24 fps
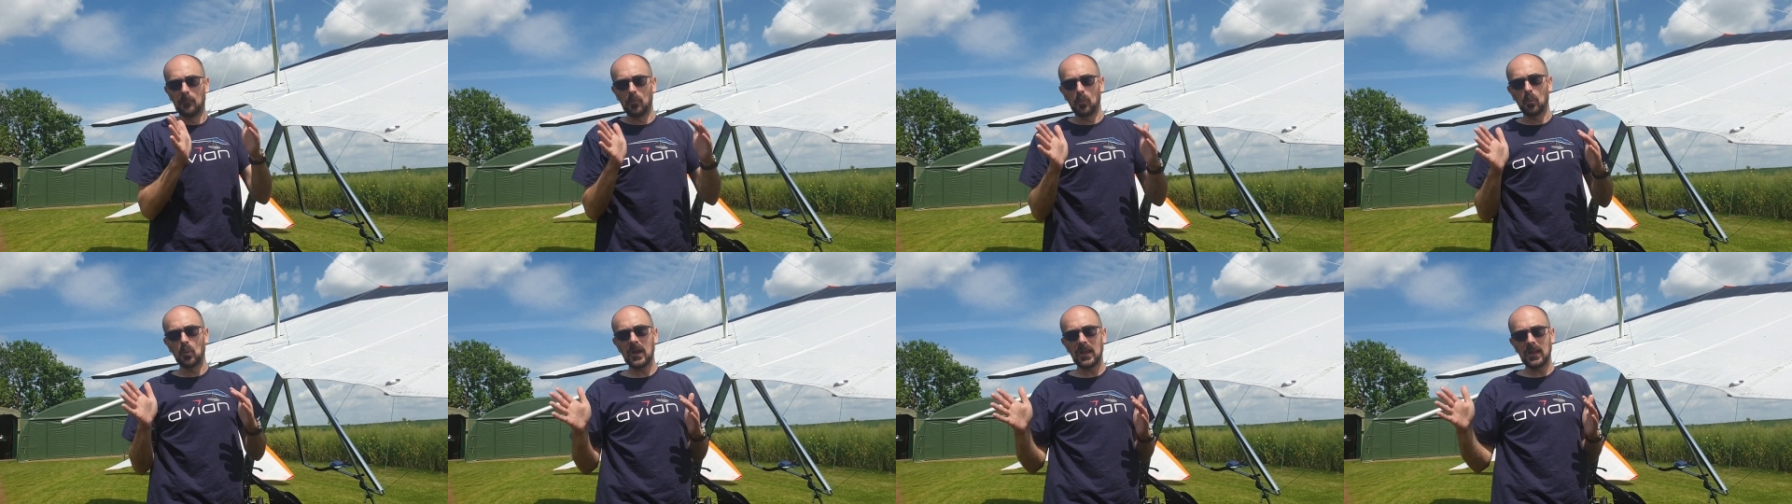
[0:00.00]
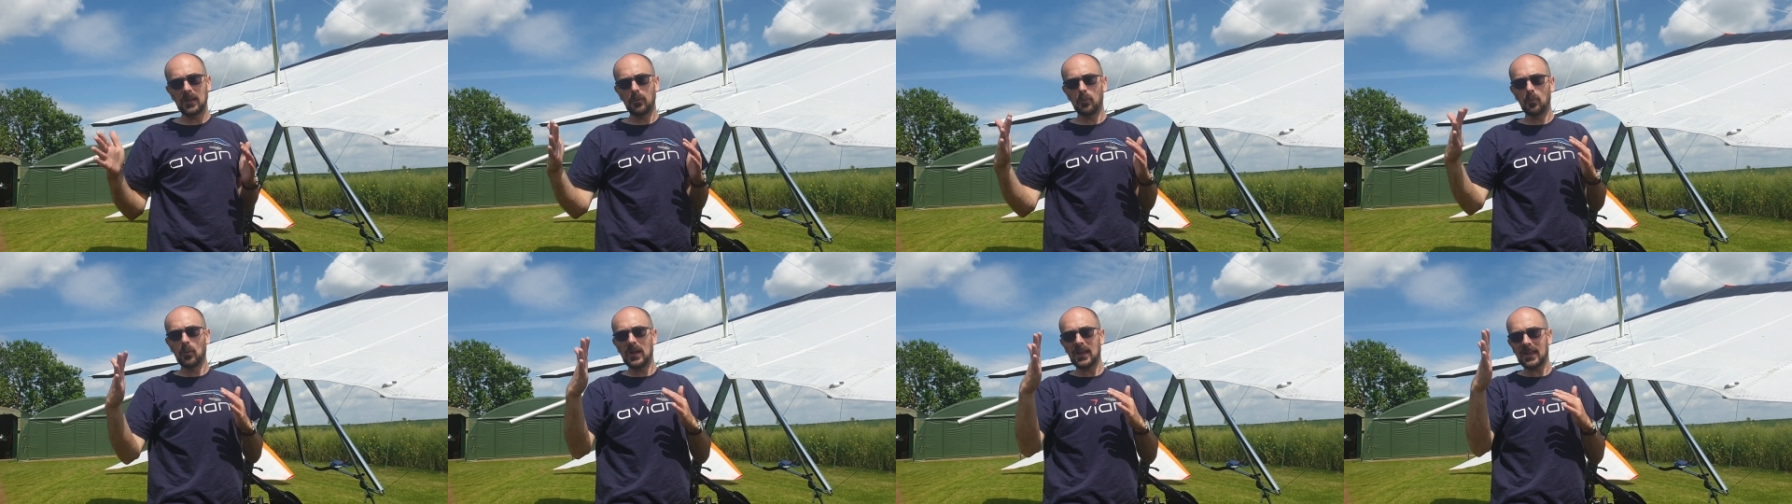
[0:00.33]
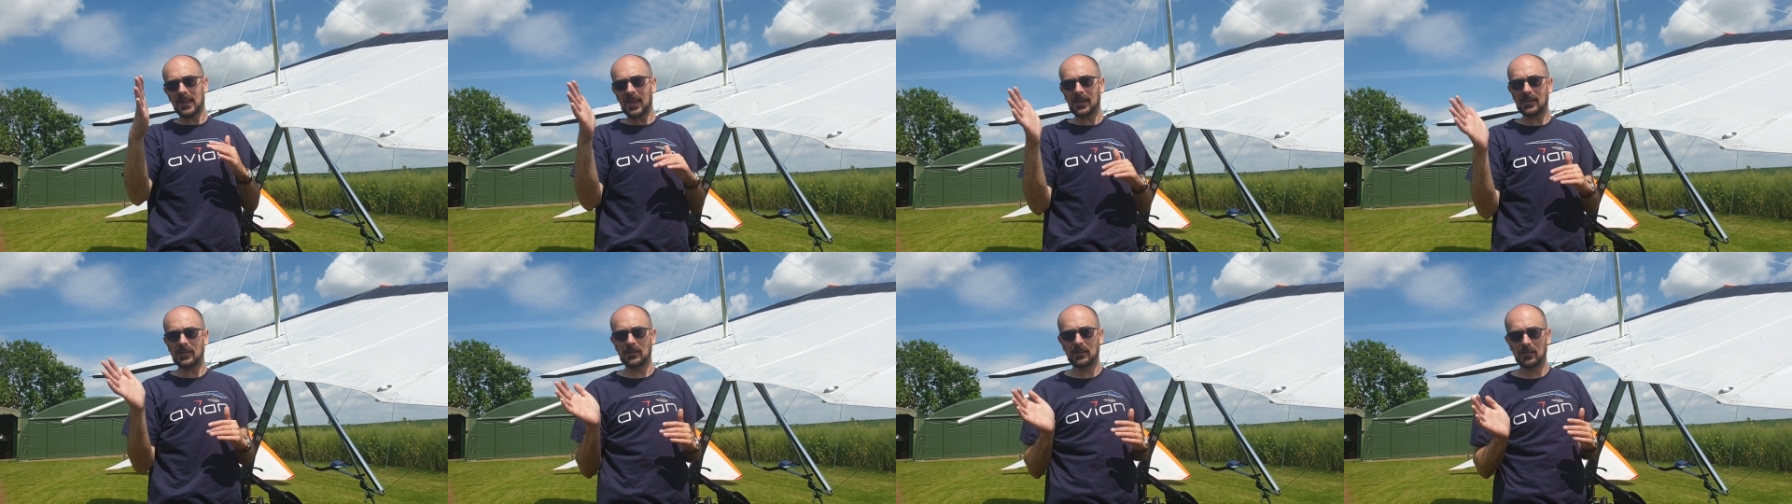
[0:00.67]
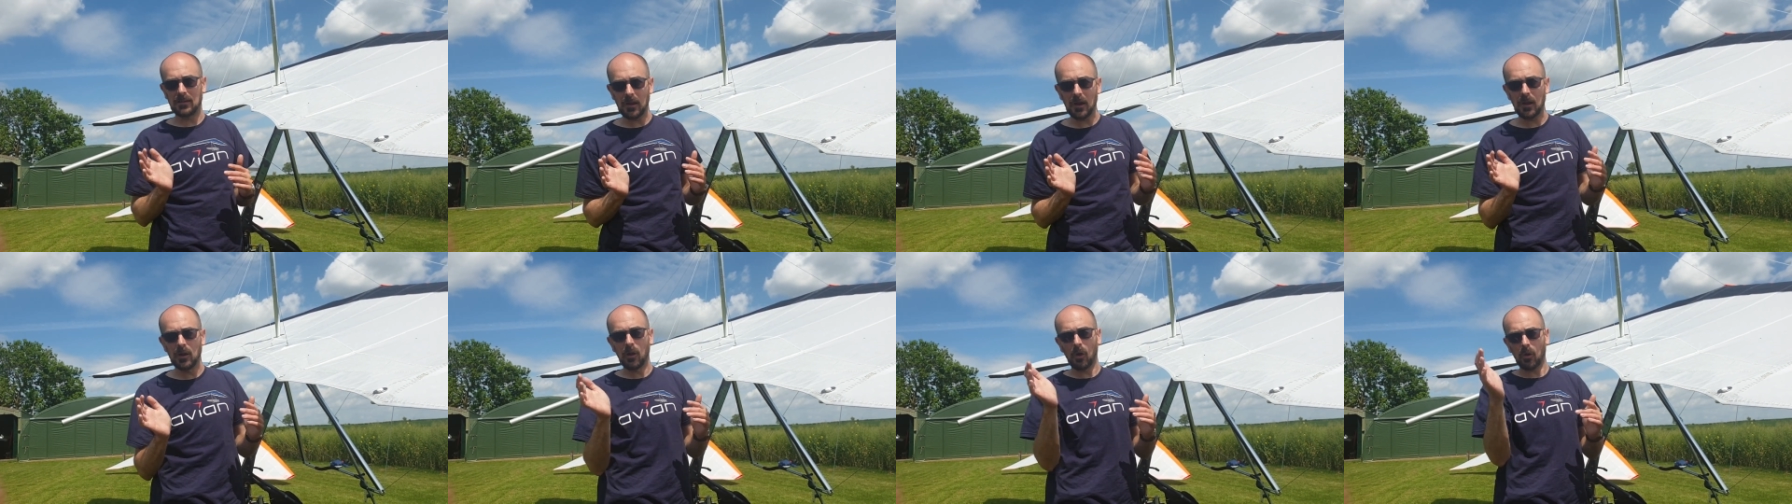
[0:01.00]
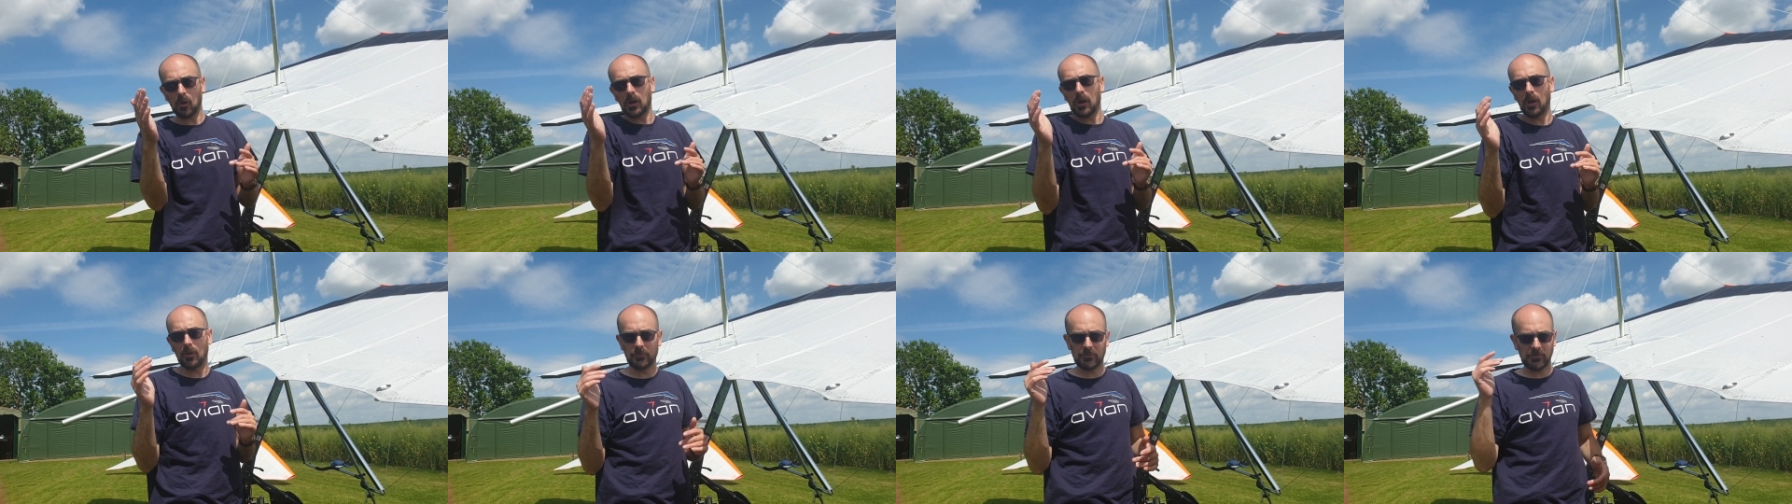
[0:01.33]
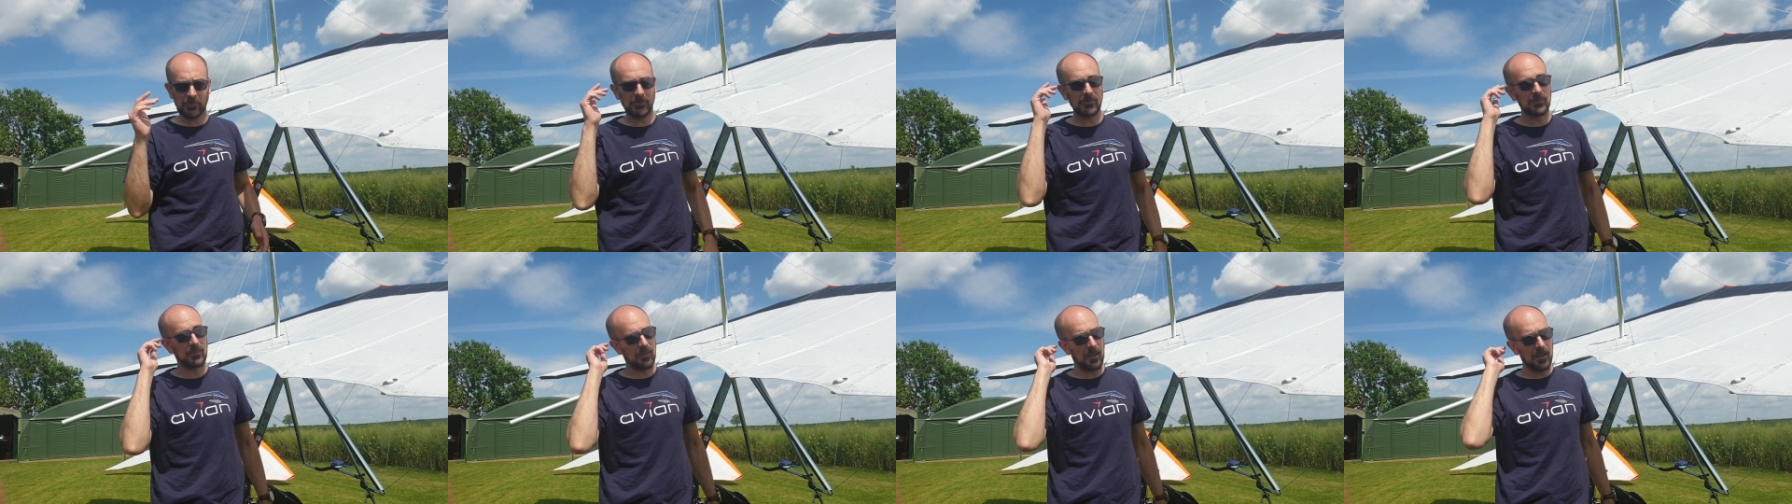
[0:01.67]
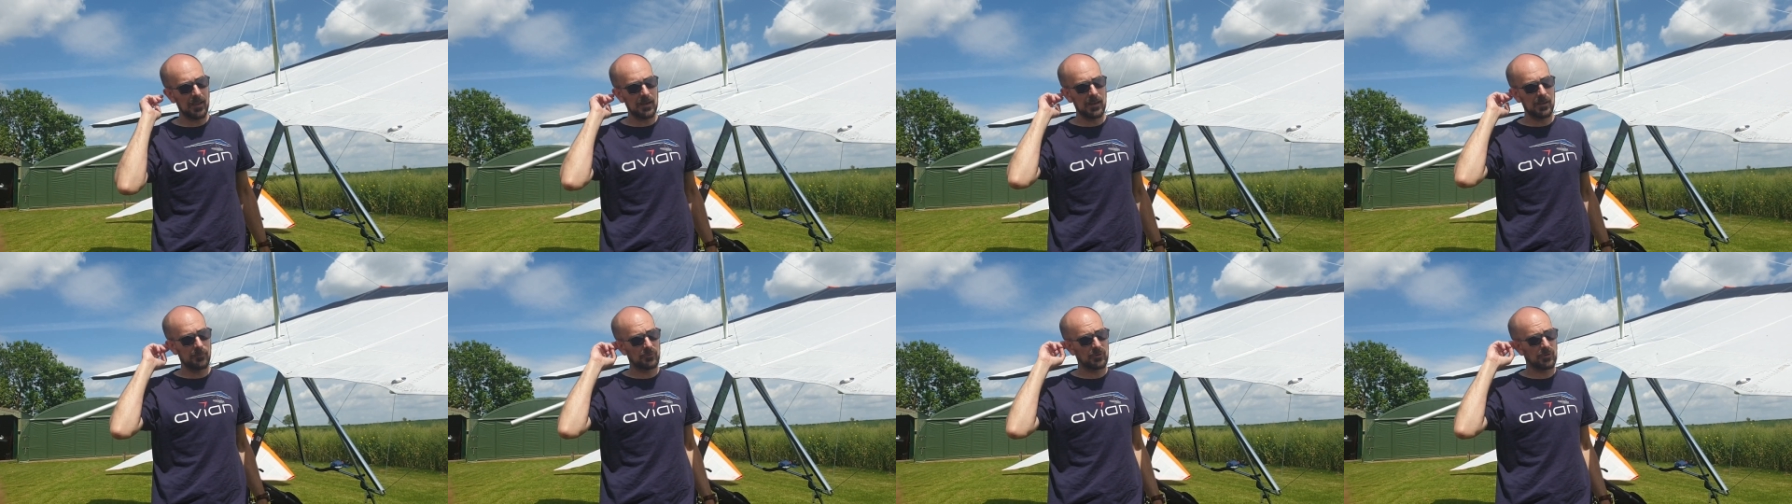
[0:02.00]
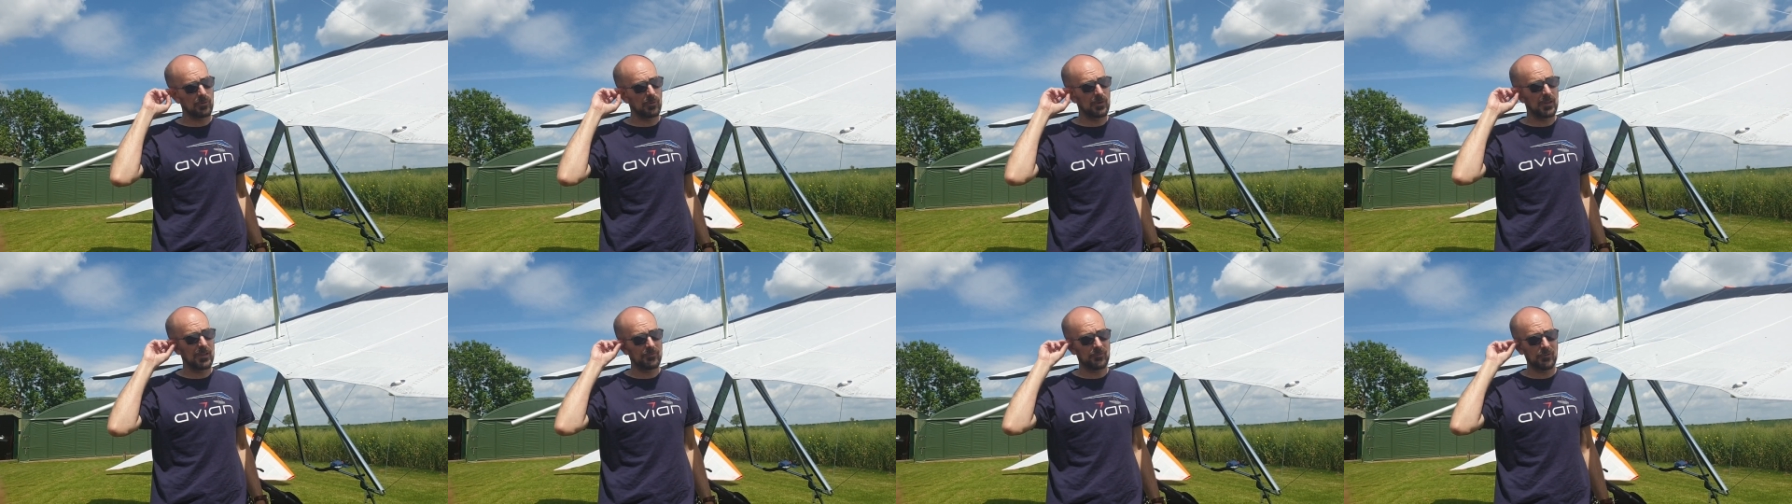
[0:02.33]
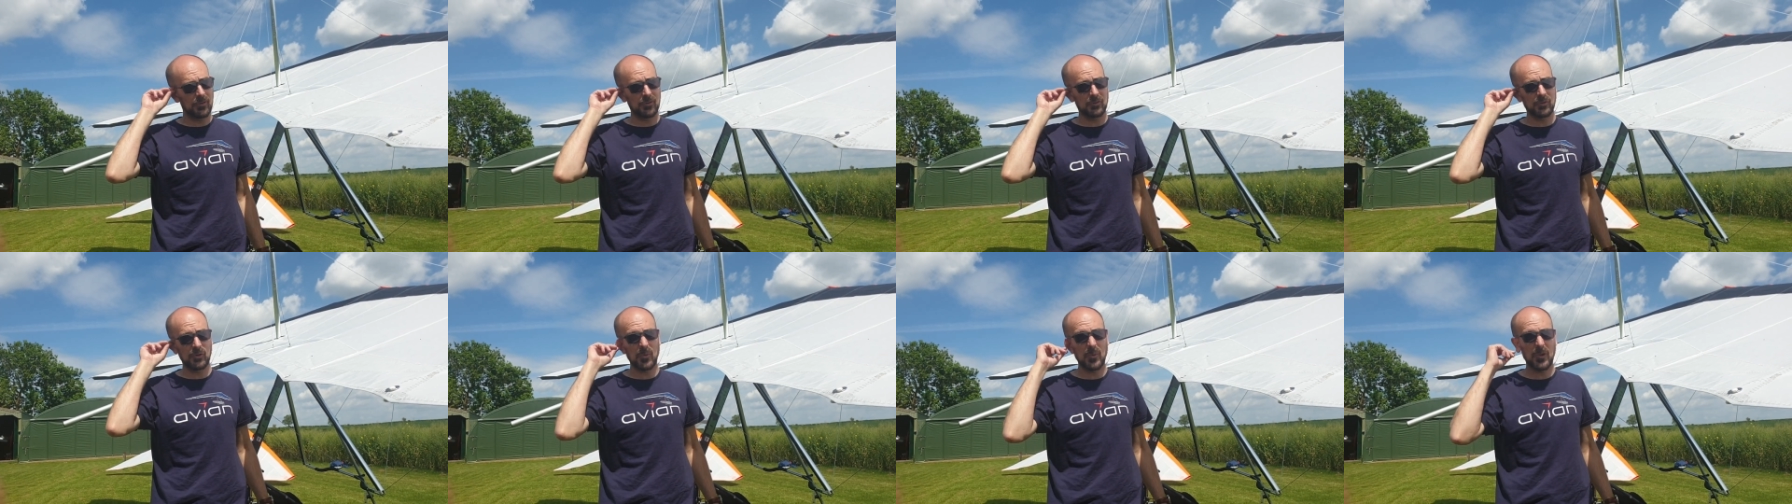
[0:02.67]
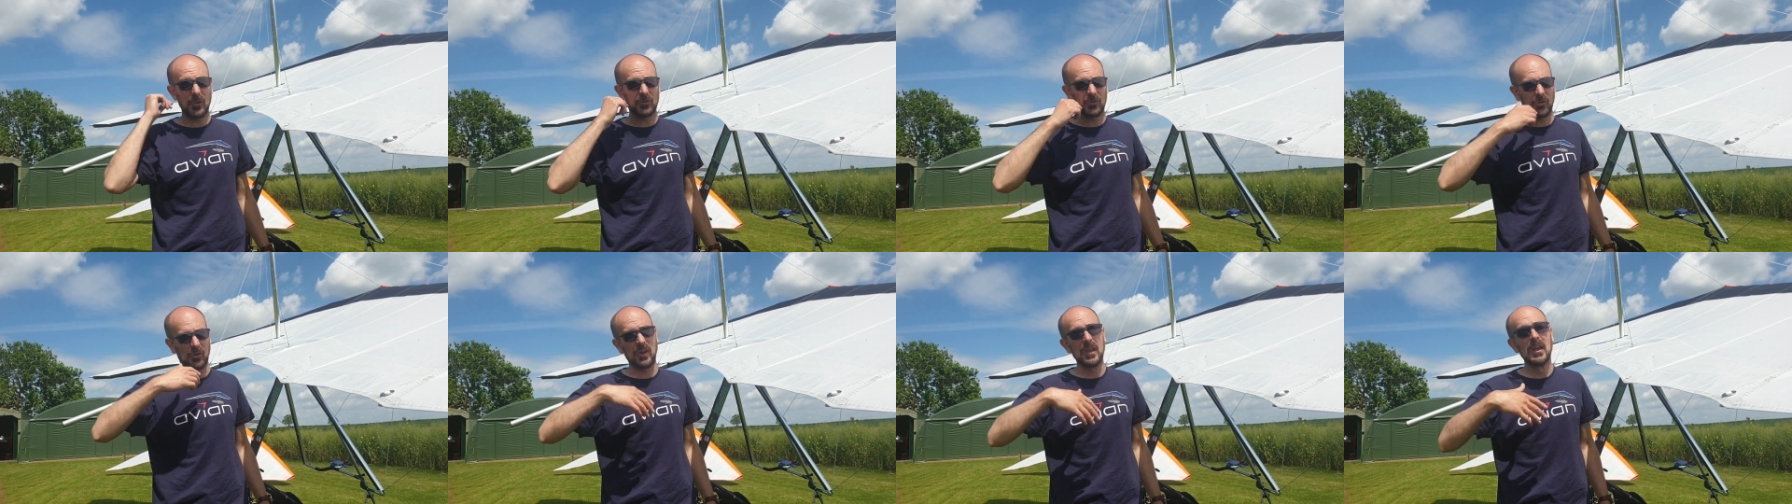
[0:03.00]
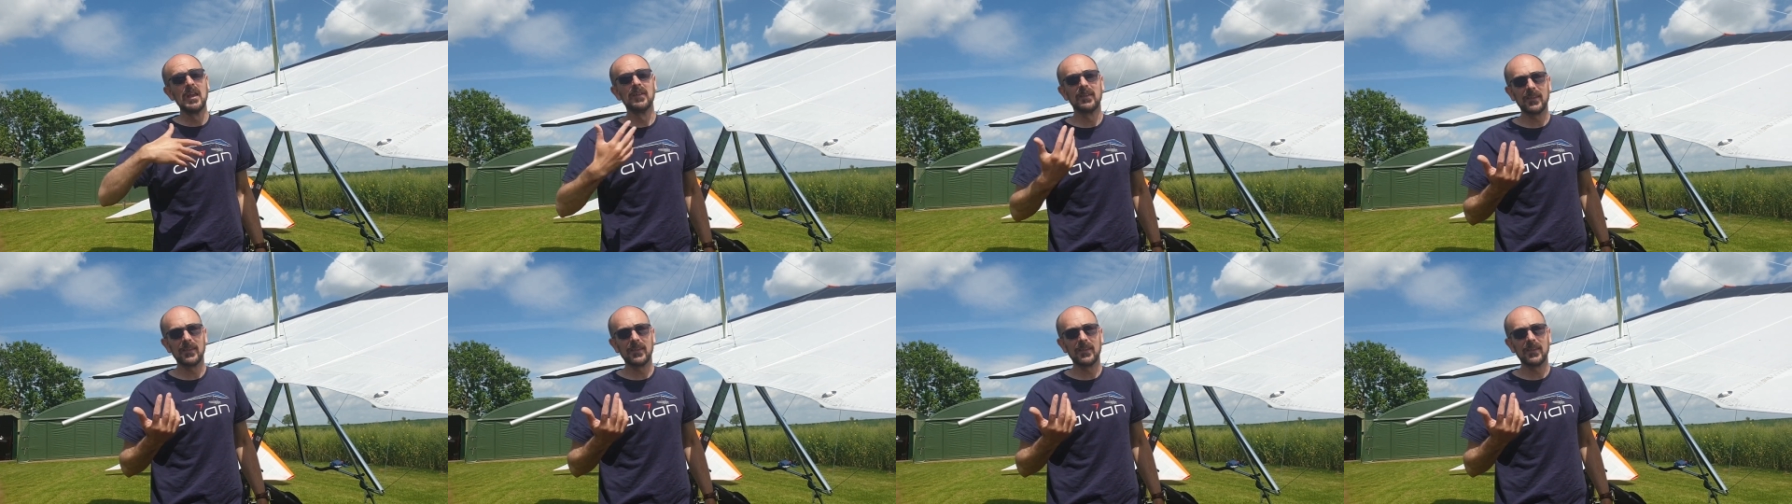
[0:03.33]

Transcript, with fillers: we're getting a lot closer to that elliptical lift distribution.